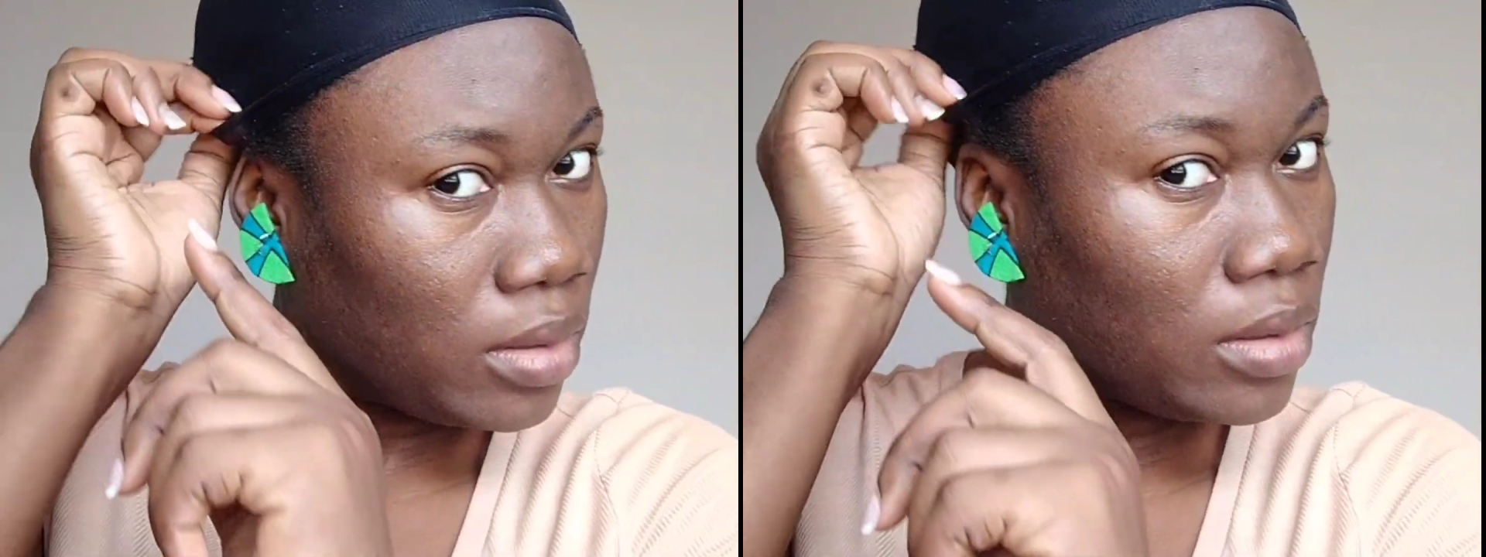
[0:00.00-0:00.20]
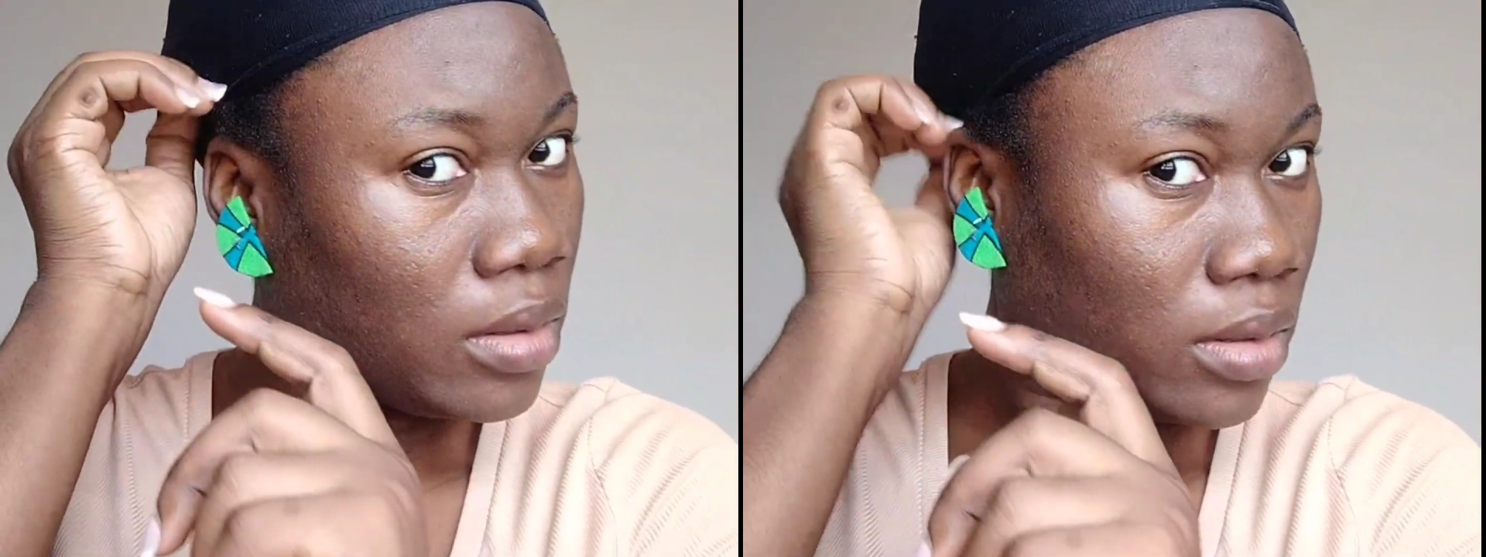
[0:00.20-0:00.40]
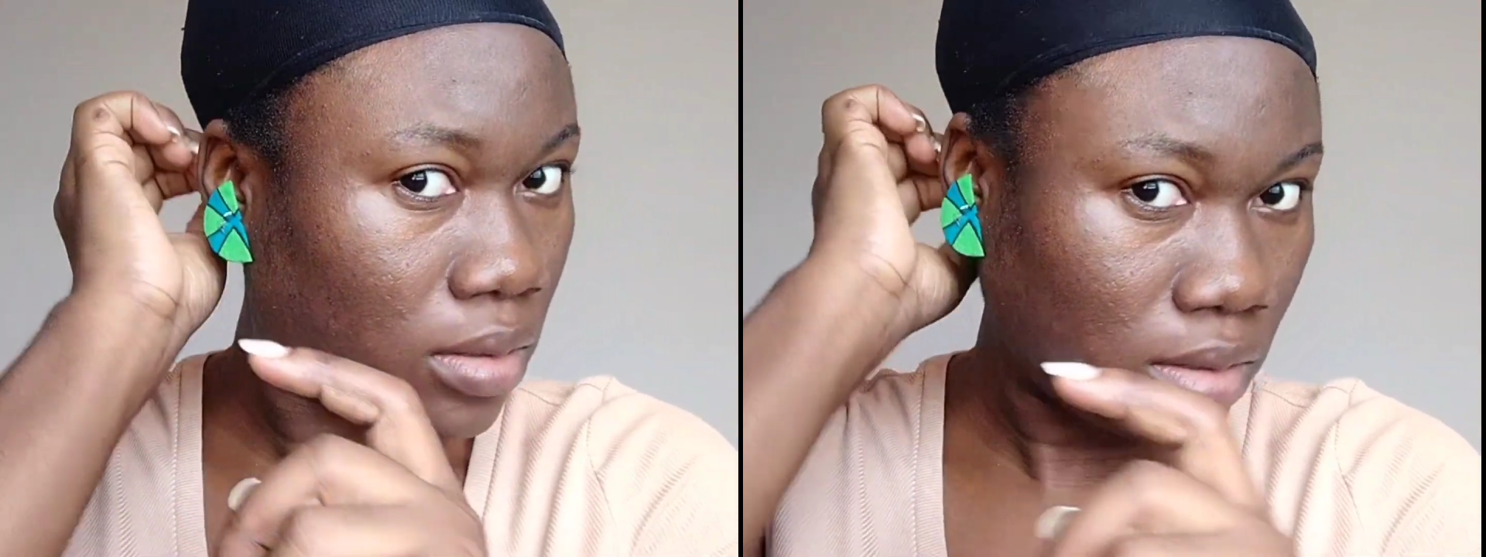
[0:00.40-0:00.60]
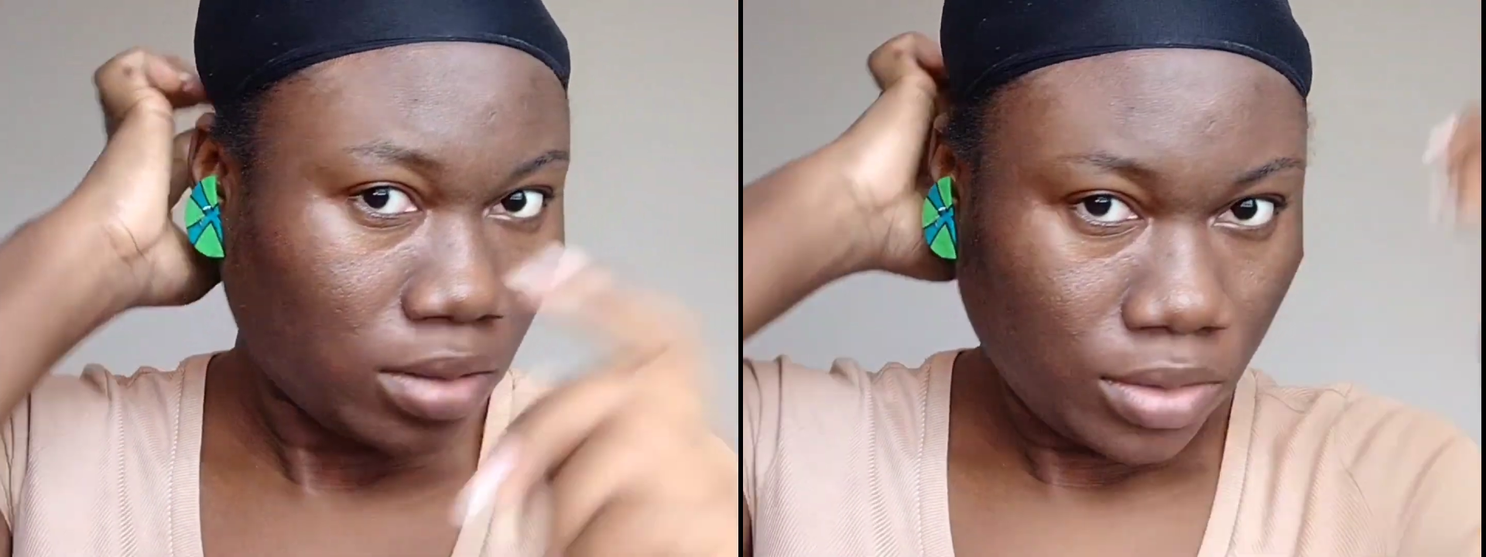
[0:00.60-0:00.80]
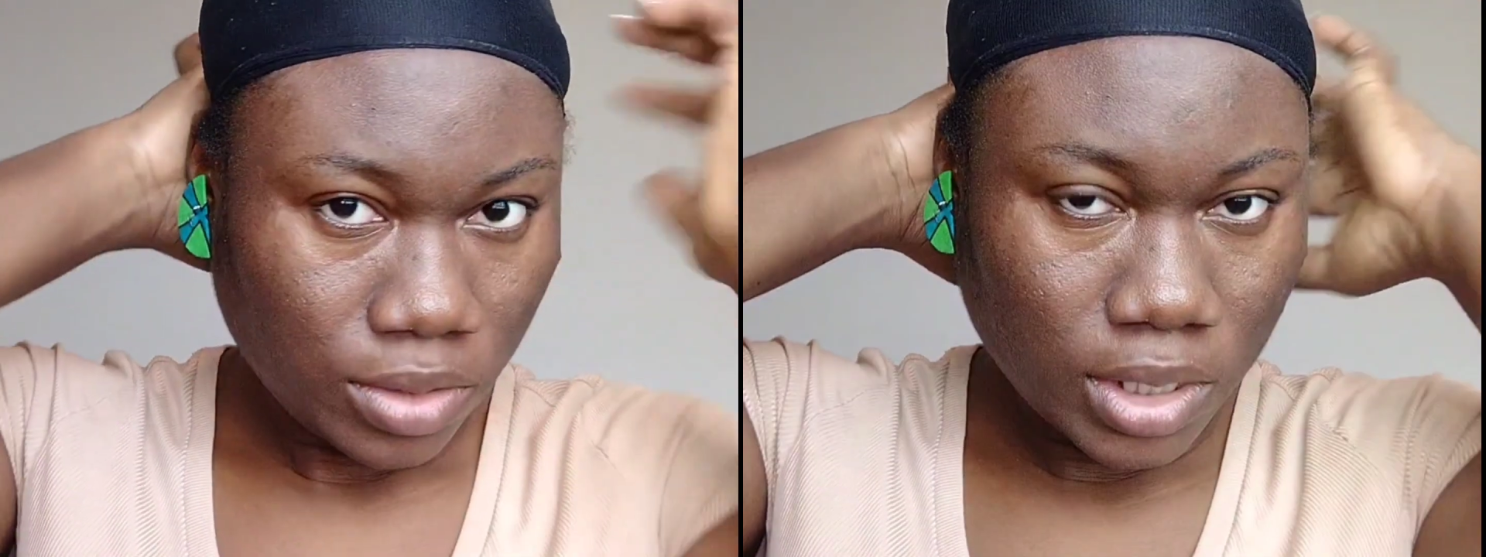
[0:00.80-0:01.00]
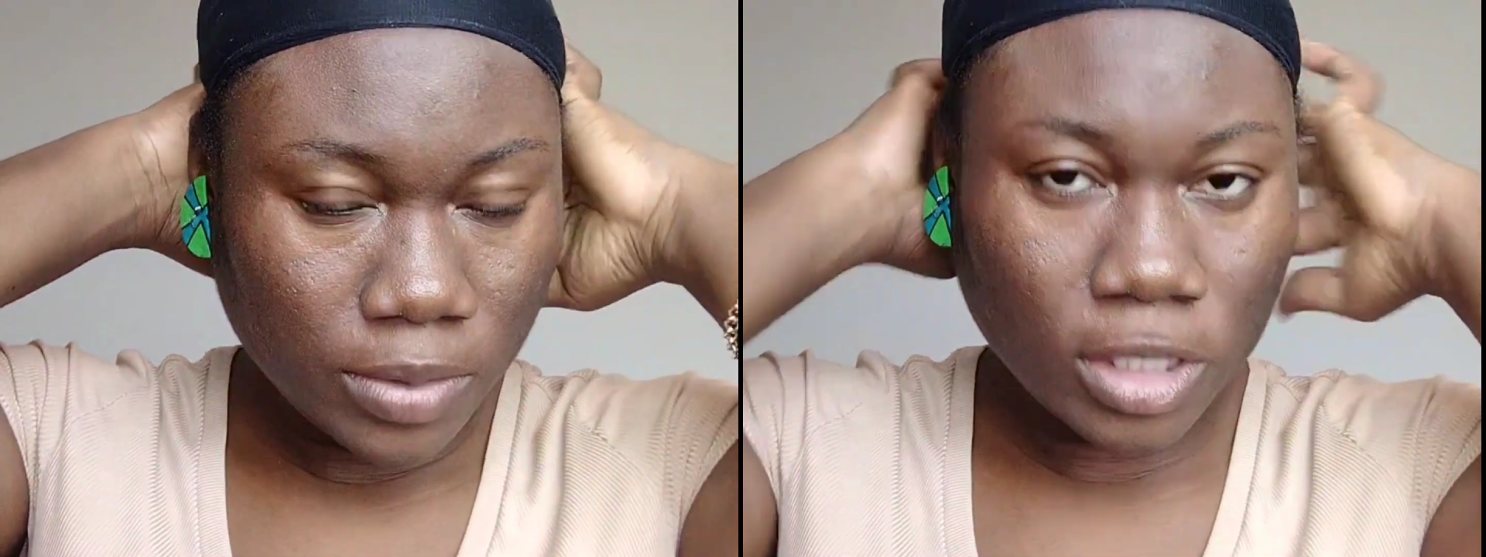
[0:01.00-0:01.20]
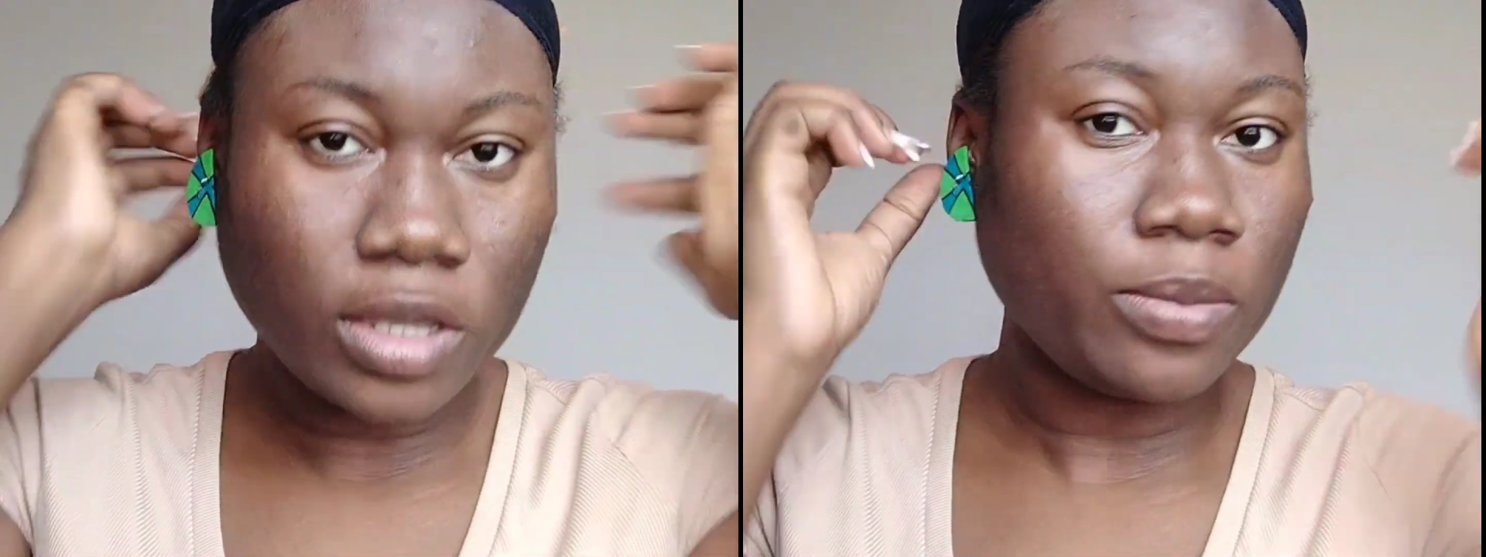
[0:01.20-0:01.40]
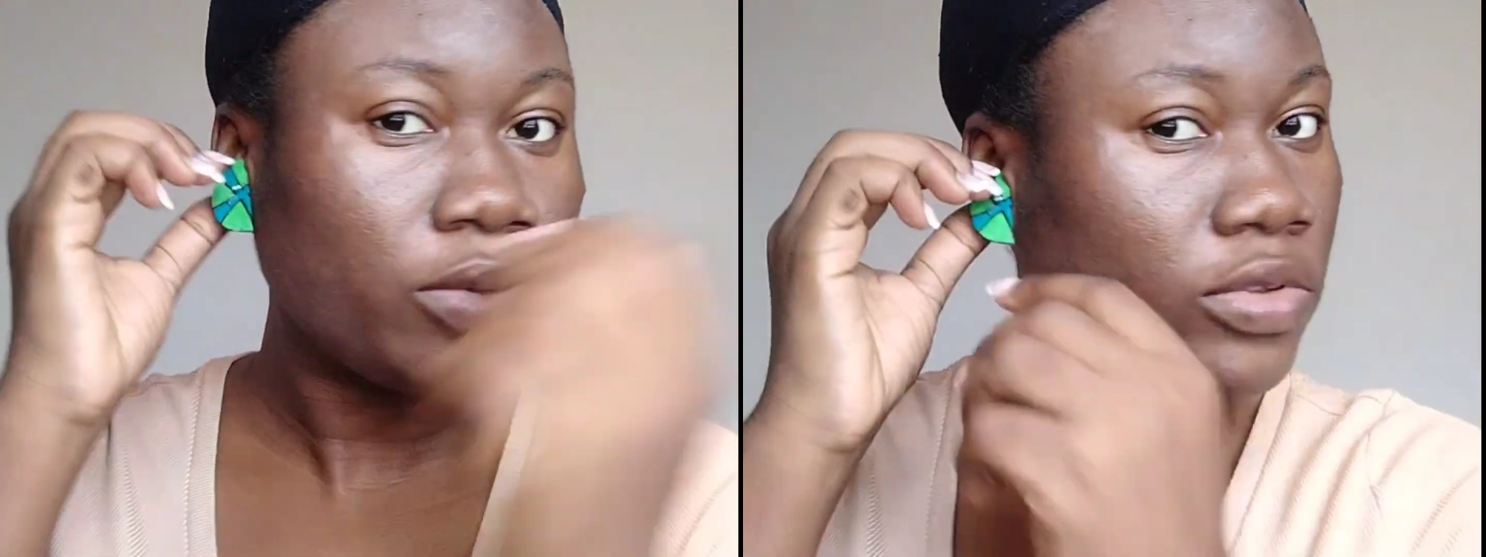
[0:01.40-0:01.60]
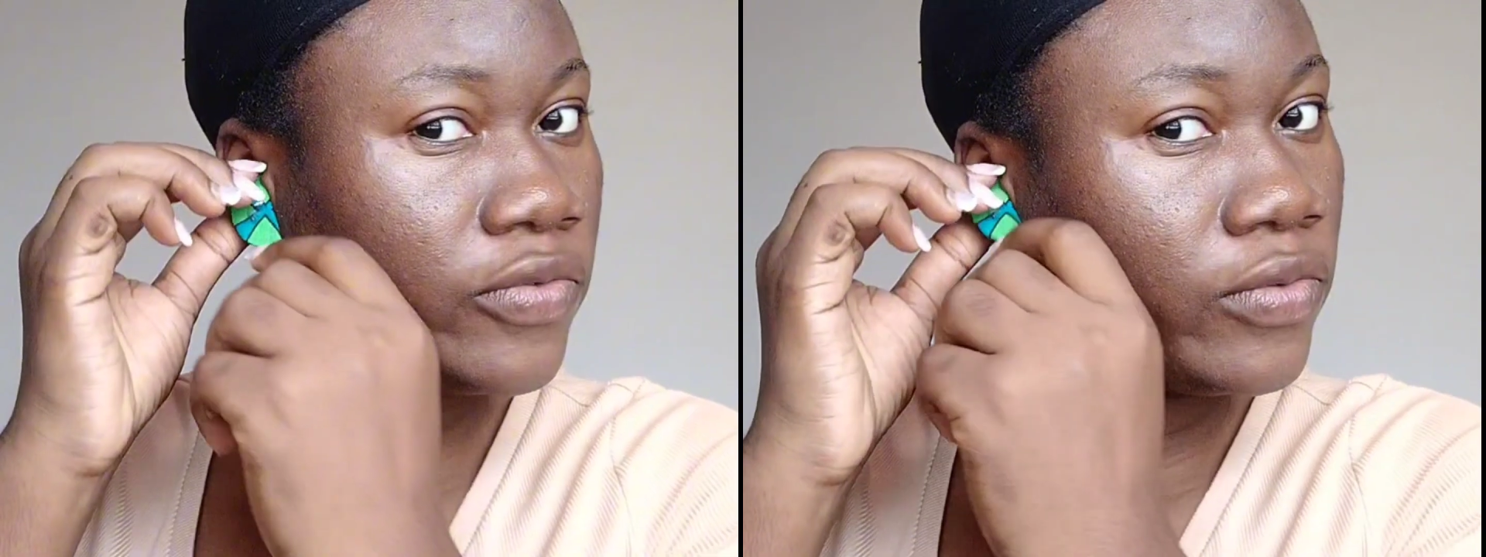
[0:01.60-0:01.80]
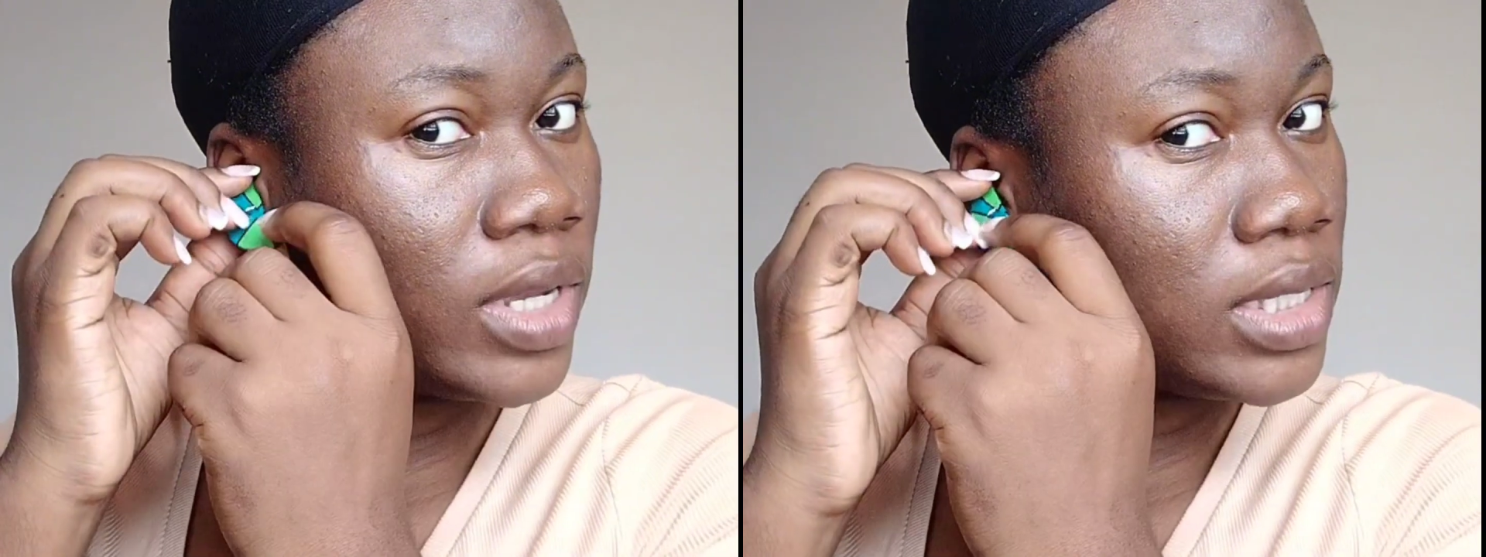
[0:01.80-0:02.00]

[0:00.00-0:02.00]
You can get beautiful